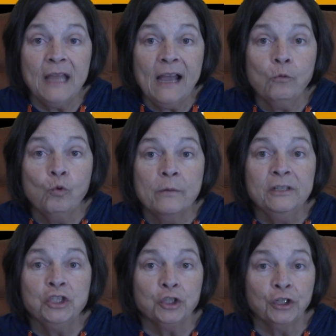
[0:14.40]
Black
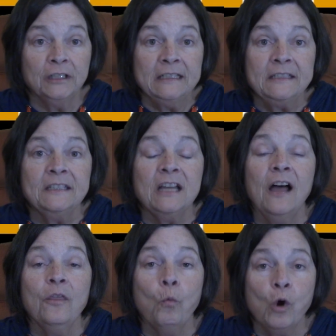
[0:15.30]
woman journalist
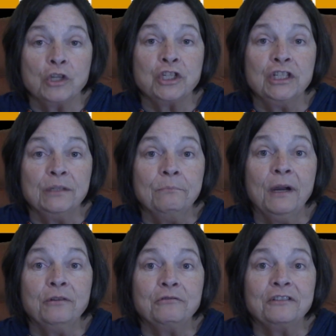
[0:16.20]
on the Washinton
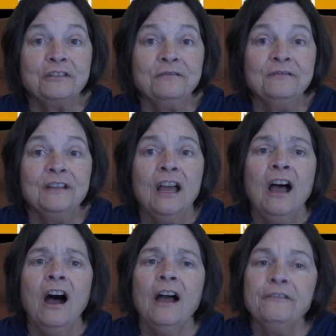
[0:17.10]
Post.
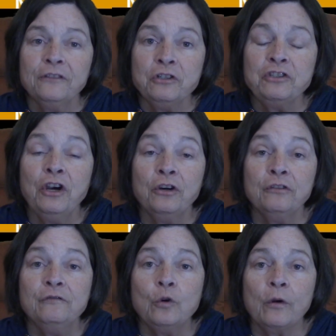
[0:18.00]
I first
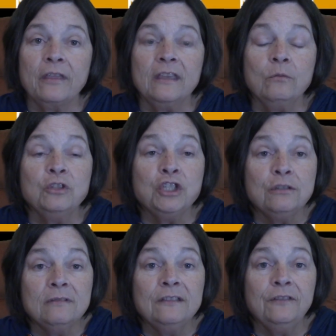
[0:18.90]
heard of Dorothy when
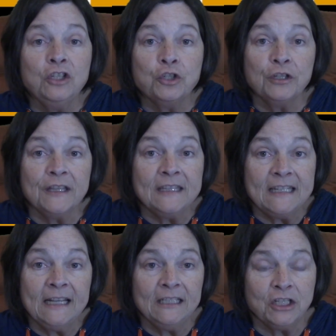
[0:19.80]
she was featured on The
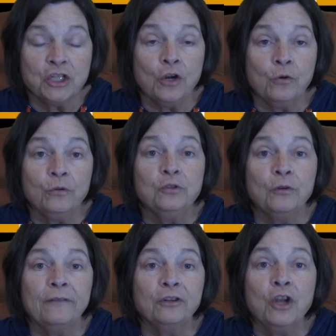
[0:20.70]
Daily Show with
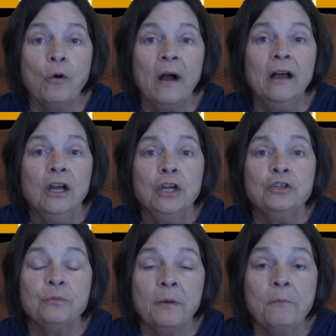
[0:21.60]
Trevor Noah
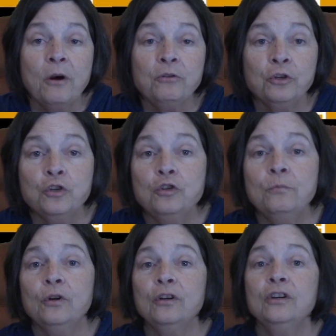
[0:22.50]
to promote her new
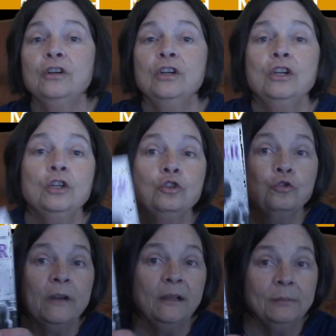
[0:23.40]
book,
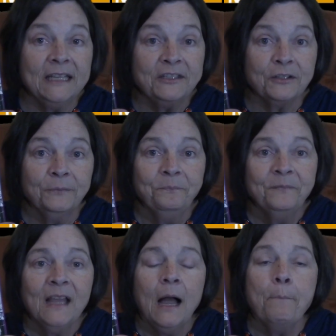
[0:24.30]
Trailblazer,
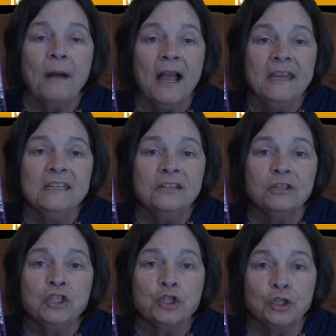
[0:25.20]
a
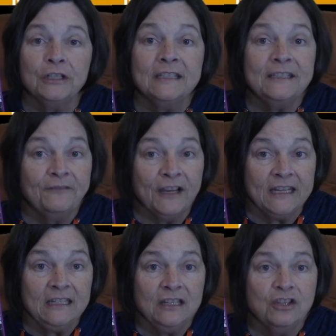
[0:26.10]
pioneering journalist's
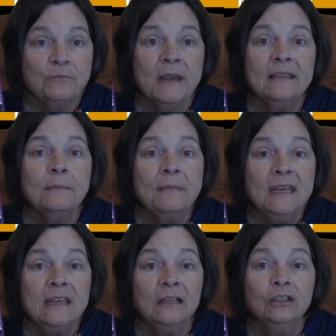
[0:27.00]
fight to make the
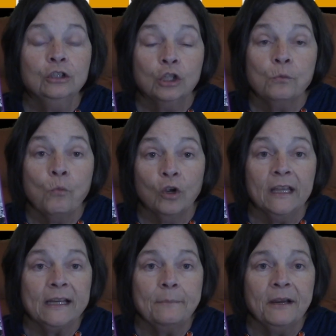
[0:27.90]
media look more
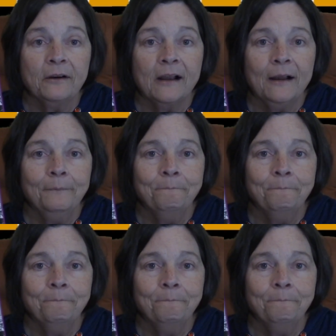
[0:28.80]
like America.